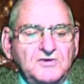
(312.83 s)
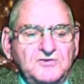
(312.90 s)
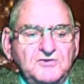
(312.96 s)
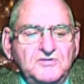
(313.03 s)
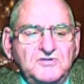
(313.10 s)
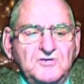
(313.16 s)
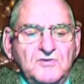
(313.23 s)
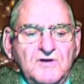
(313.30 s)
Do
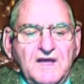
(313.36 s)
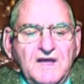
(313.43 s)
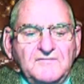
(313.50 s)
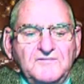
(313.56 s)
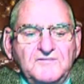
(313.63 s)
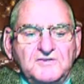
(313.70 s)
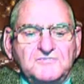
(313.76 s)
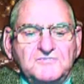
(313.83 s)
you have
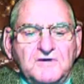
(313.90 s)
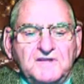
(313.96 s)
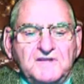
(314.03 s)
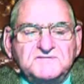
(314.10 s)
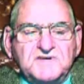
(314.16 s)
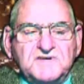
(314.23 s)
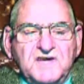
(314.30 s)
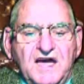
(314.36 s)
the
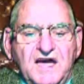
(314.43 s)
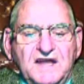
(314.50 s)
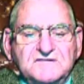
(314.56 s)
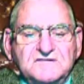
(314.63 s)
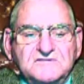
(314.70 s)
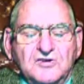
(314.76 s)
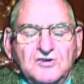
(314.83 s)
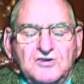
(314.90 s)
traits God
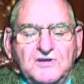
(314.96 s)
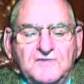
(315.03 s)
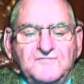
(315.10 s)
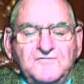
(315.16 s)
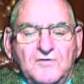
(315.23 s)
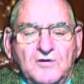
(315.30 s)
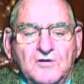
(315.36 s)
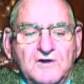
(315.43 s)
is looking
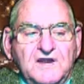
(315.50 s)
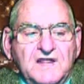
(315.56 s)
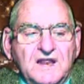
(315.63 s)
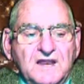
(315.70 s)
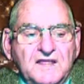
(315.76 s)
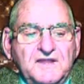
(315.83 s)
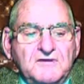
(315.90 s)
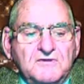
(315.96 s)
for in a
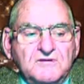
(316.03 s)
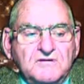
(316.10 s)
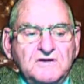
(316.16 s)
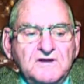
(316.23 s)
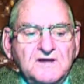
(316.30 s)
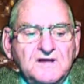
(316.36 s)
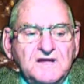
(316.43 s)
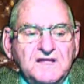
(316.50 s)
leader?
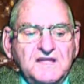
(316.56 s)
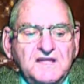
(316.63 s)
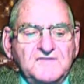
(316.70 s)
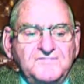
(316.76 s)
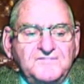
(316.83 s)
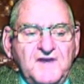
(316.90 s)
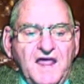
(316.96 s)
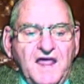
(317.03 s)

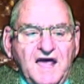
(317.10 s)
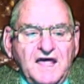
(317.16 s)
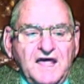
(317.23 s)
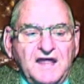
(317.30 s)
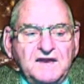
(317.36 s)
If not,